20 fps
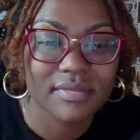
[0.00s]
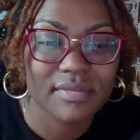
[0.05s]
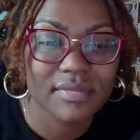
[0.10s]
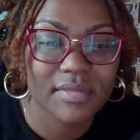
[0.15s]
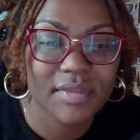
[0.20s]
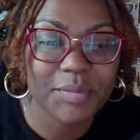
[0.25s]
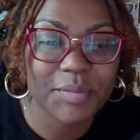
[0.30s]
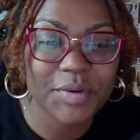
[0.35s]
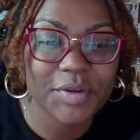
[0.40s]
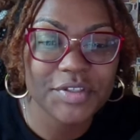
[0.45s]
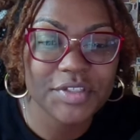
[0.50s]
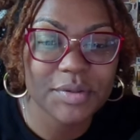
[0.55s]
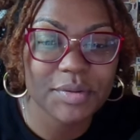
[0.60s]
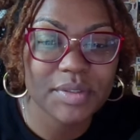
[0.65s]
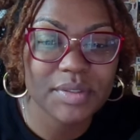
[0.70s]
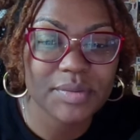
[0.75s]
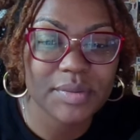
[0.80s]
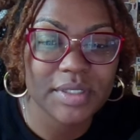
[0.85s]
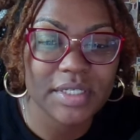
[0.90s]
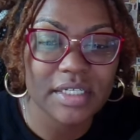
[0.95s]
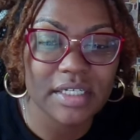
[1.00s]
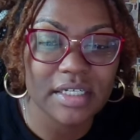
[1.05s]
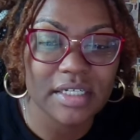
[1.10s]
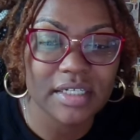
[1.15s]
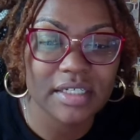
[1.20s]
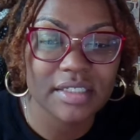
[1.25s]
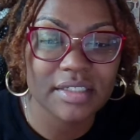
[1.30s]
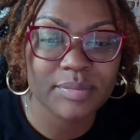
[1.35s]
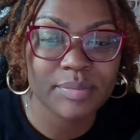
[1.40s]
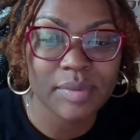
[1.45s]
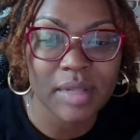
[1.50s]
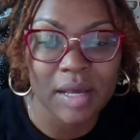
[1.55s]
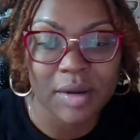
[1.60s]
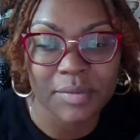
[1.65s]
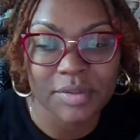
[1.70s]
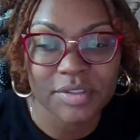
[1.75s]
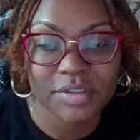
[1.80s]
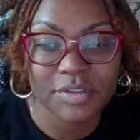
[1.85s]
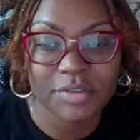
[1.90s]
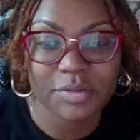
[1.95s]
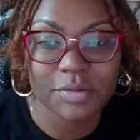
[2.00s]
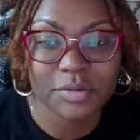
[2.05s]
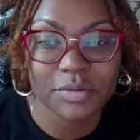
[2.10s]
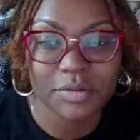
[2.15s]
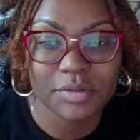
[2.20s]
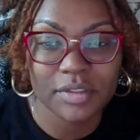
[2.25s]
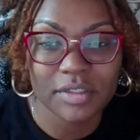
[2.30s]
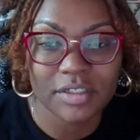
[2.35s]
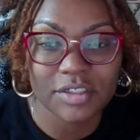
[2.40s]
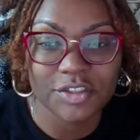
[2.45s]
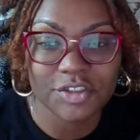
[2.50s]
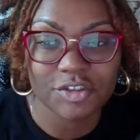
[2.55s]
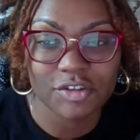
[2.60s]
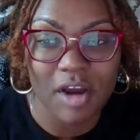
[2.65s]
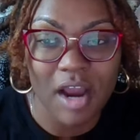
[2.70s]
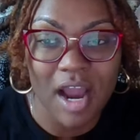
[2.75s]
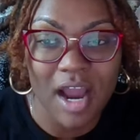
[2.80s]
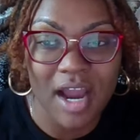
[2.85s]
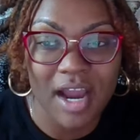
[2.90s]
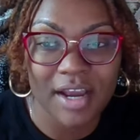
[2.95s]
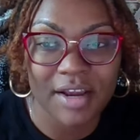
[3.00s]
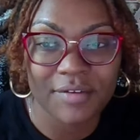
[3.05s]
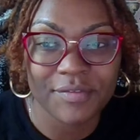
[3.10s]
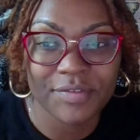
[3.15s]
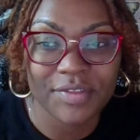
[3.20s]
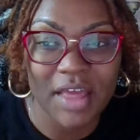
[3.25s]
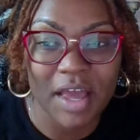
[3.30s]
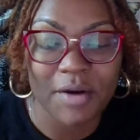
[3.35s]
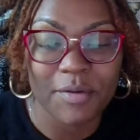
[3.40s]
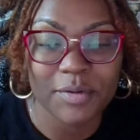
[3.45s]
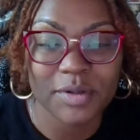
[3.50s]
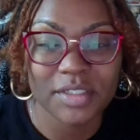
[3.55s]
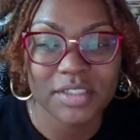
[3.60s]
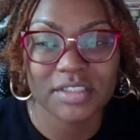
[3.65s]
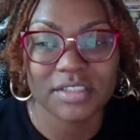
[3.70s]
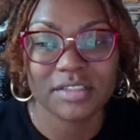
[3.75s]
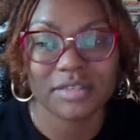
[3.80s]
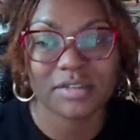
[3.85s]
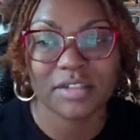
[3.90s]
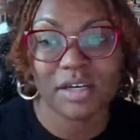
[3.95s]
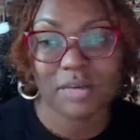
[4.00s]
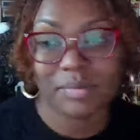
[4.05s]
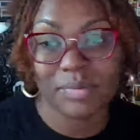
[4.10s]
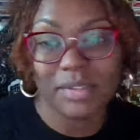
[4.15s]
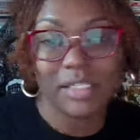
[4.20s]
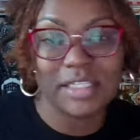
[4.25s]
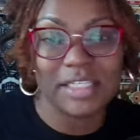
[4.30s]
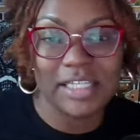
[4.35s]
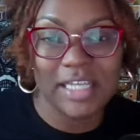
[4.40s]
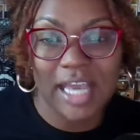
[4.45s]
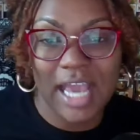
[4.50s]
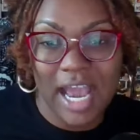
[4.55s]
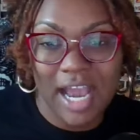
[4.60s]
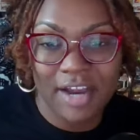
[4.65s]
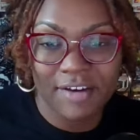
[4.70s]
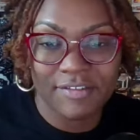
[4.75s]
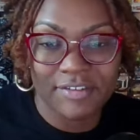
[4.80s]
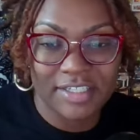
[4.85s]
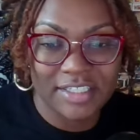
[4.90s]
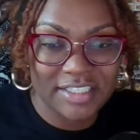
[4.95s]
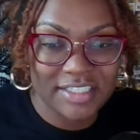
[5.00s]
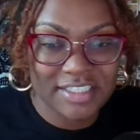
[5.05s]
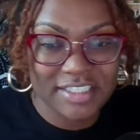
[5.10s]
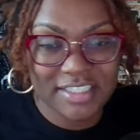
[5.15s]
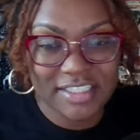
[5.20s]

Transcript: The music was pretty good. The plot was too contrived. That was completely average.